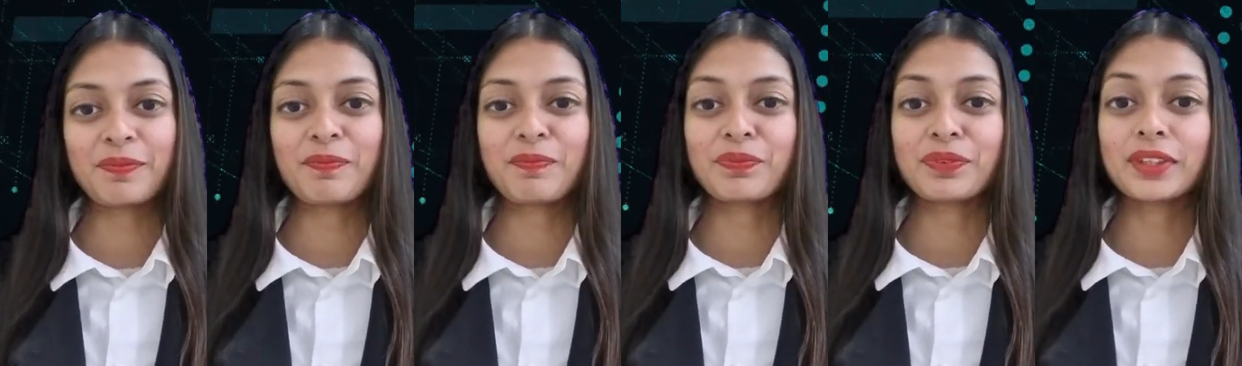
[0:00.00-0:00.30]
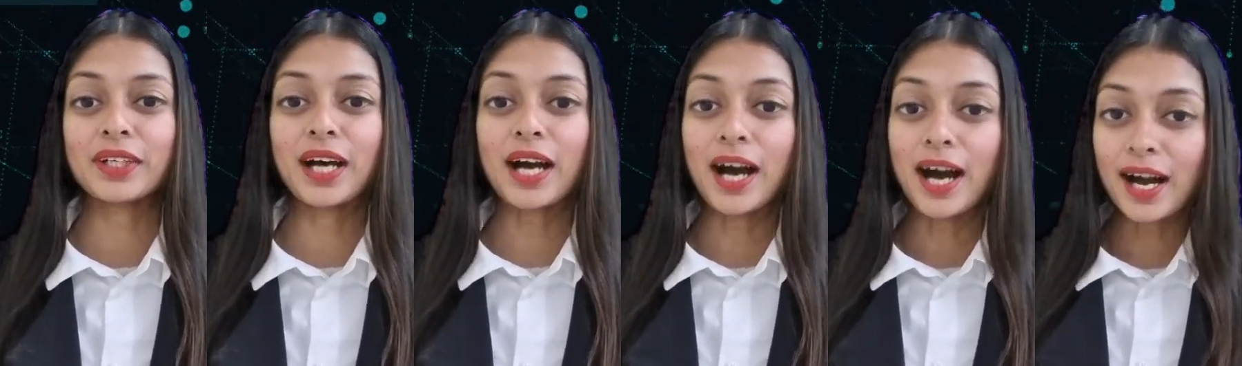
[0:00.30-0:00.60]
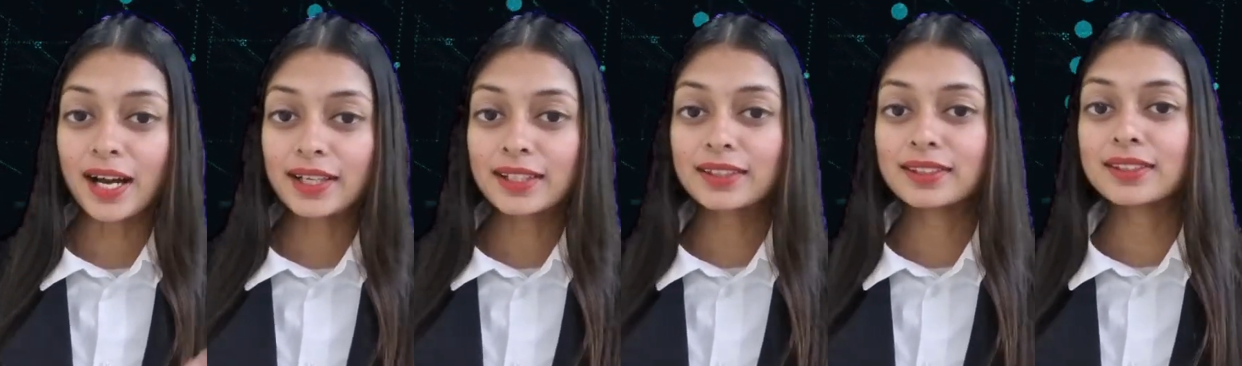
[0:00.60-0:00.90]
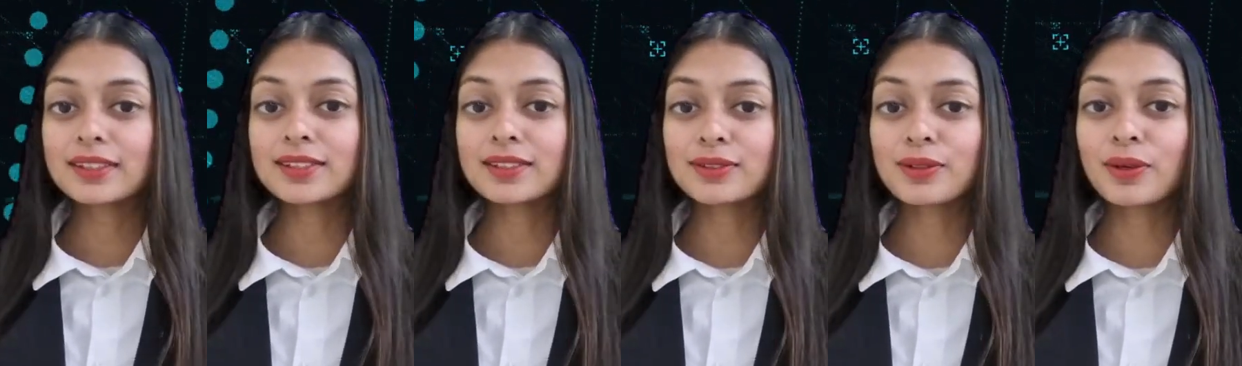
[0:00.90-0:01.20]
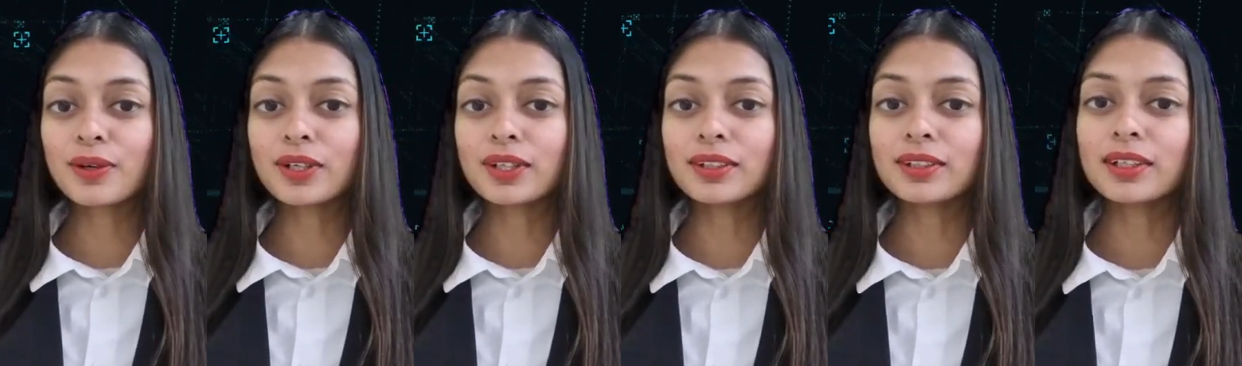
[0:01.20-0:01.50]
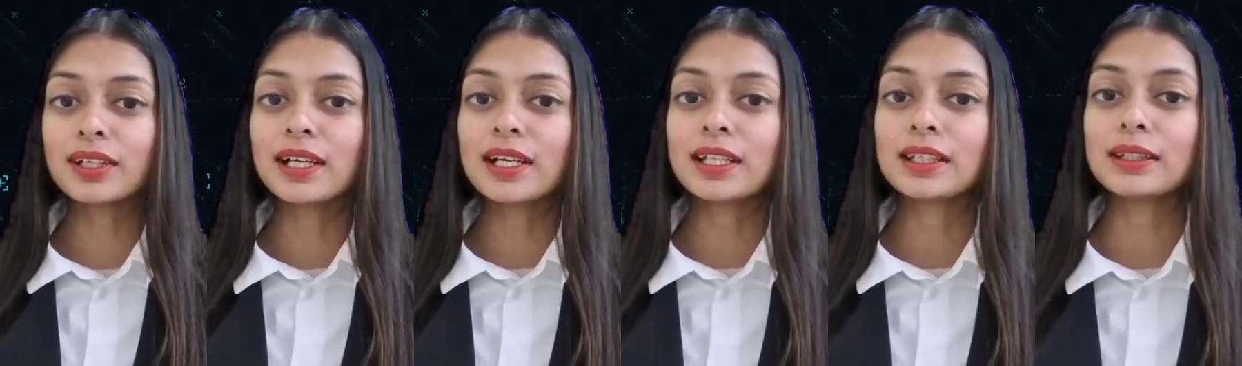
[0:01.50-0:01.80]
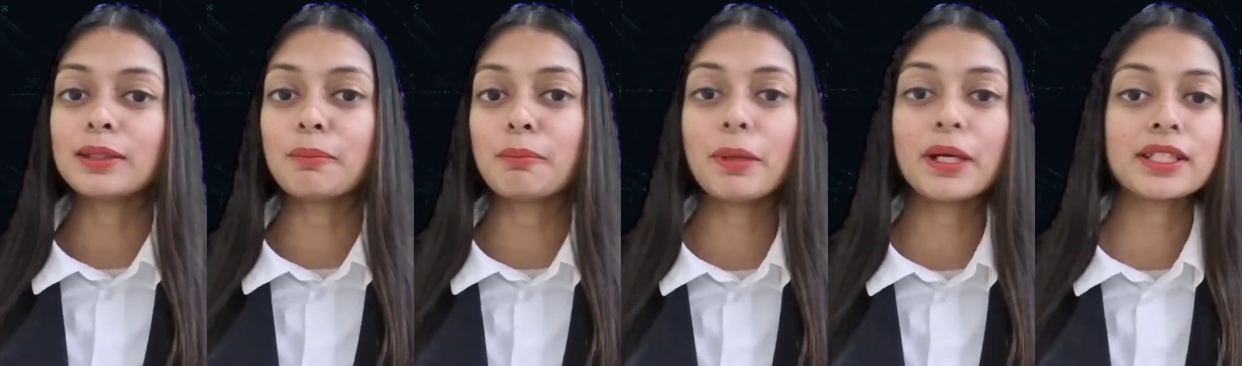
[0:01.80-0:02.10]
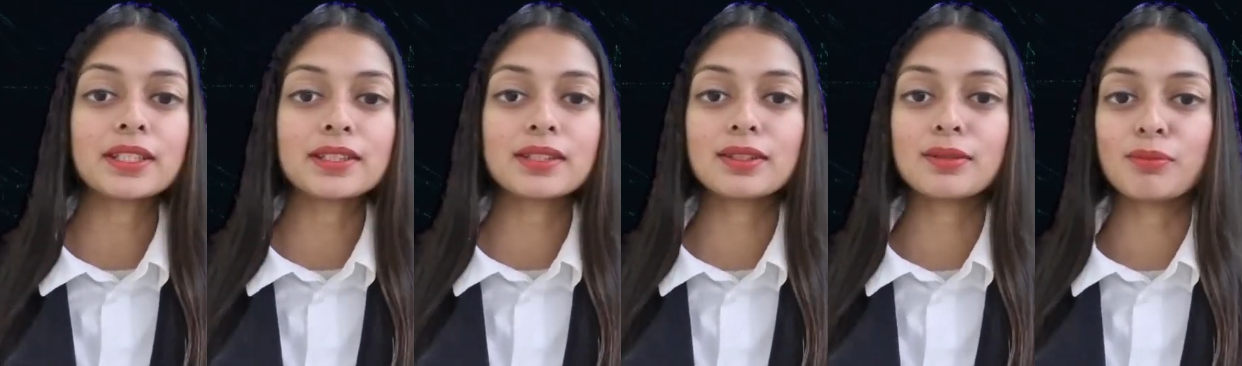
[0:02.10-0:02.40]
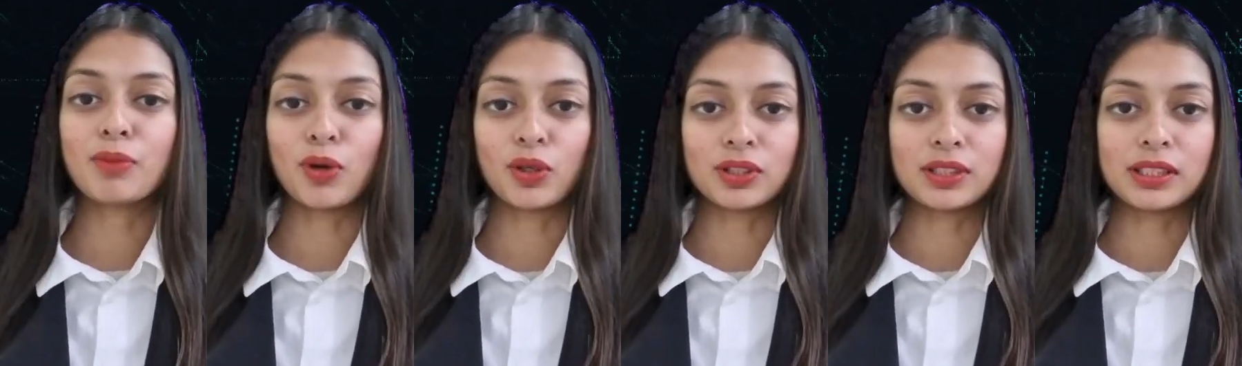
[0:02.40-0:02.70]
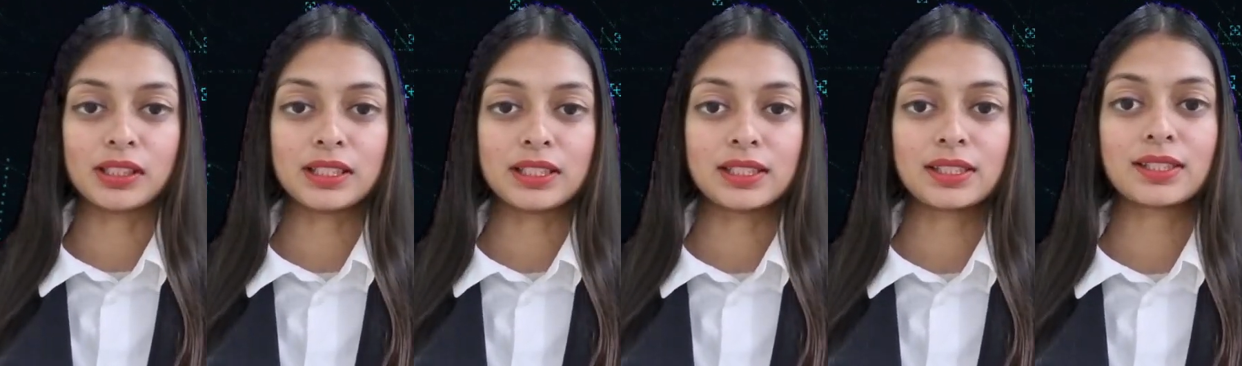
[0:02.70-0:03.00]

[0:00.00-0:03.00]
The higher the score, the better the model is